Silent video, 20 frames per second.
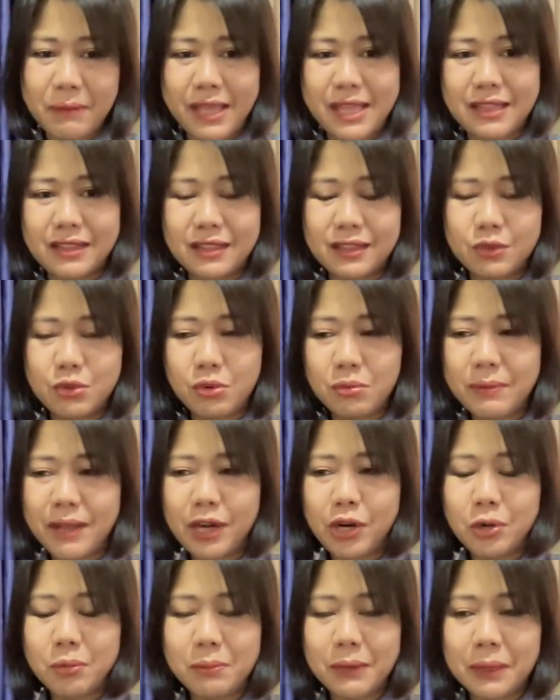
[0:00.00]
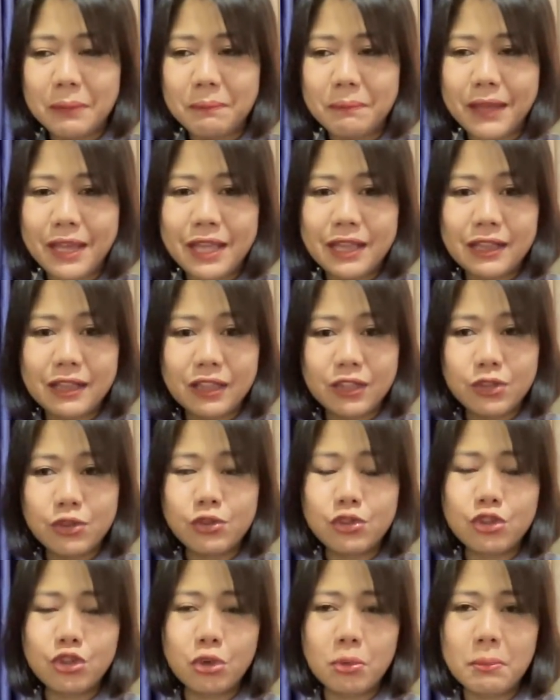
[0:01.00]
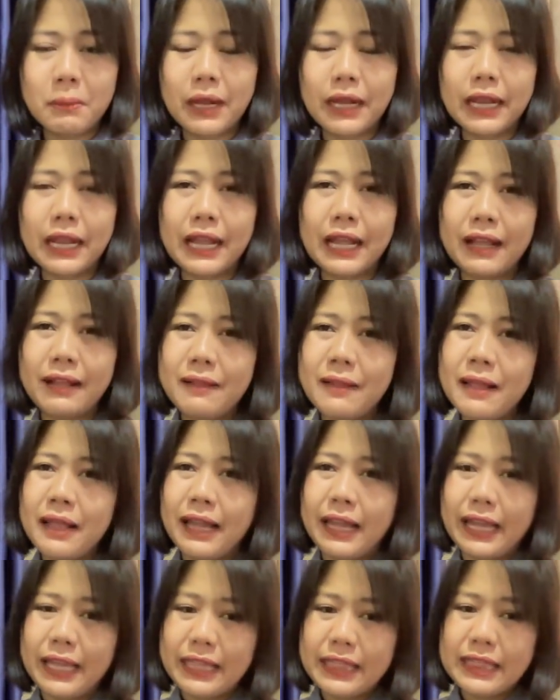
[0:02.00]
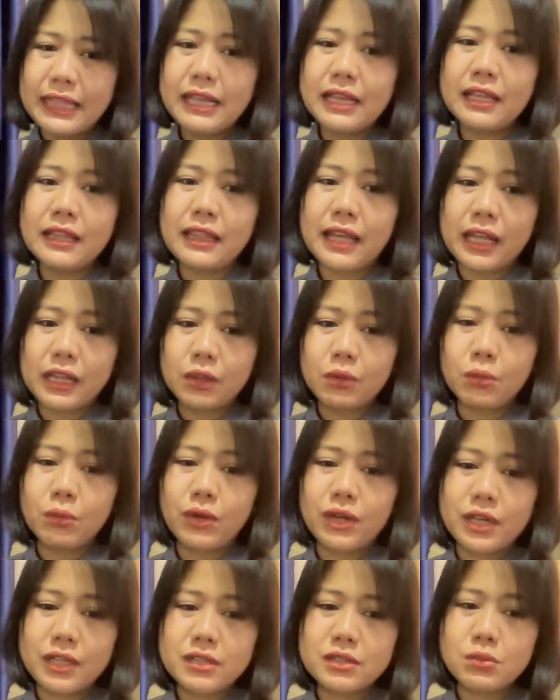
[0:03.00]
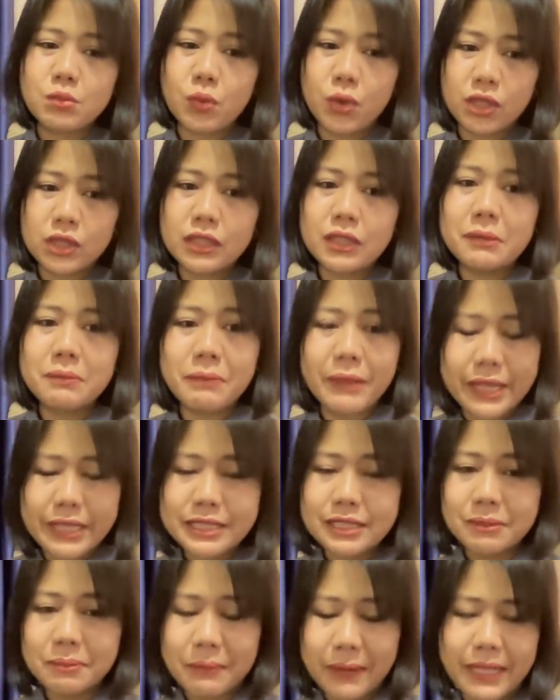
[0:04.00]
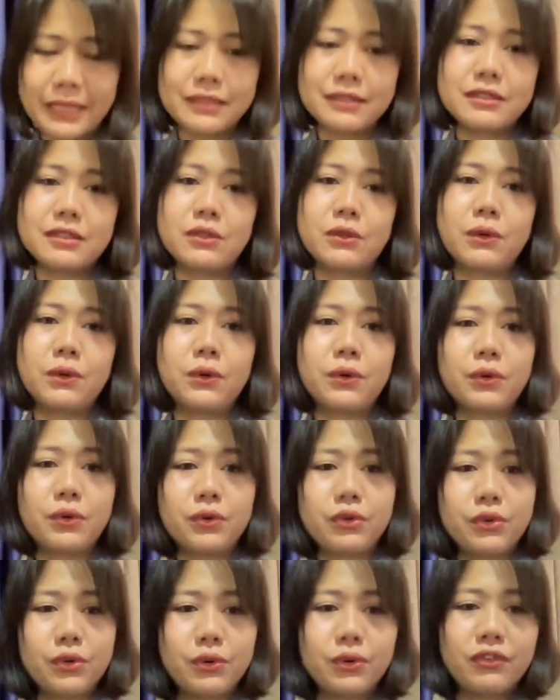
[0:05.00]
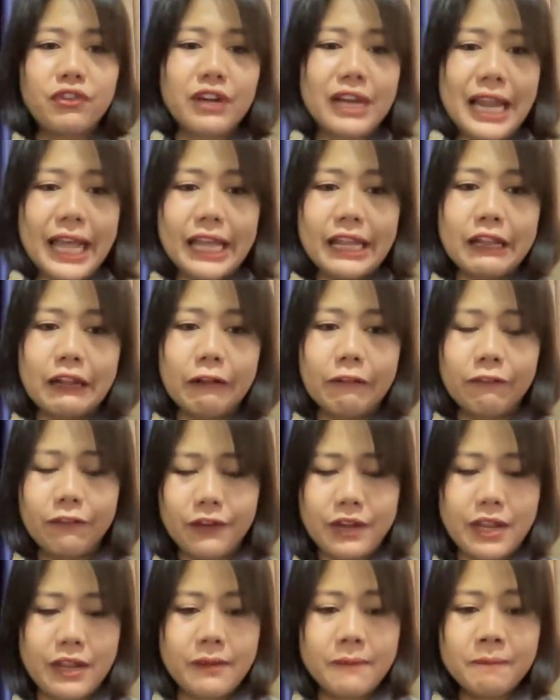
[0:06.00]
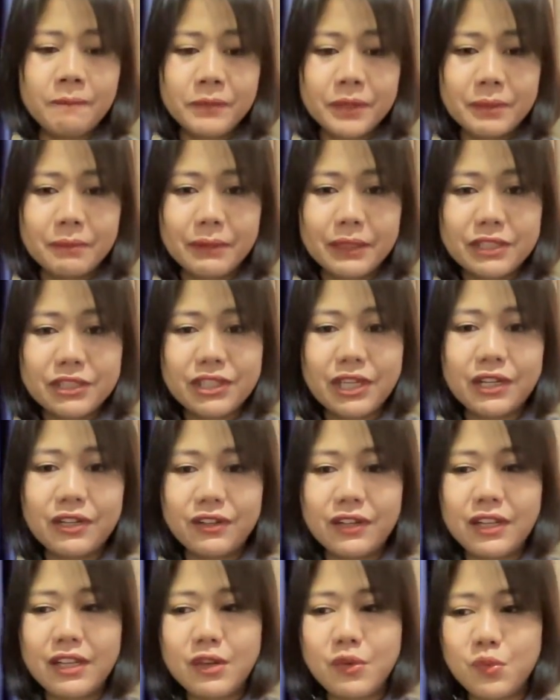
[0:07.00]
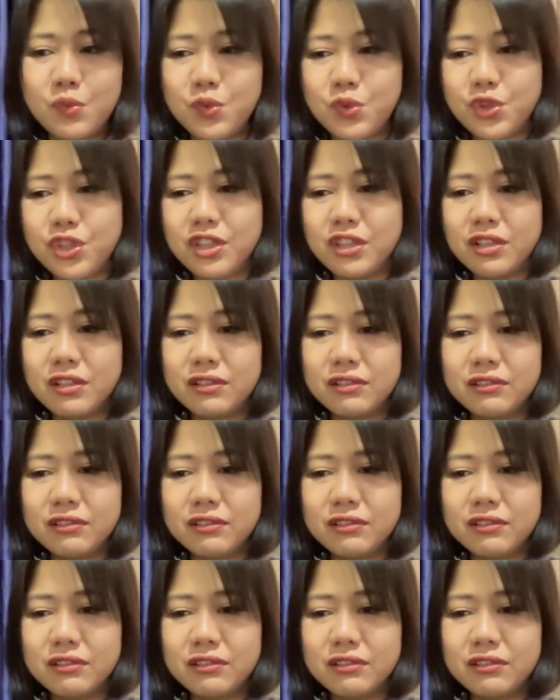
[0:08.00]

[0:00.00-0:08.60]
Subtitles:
paint. Kung meron mang paint, yun yung mga, I think that was water-based paint. So, yung lead-free. But generally, wood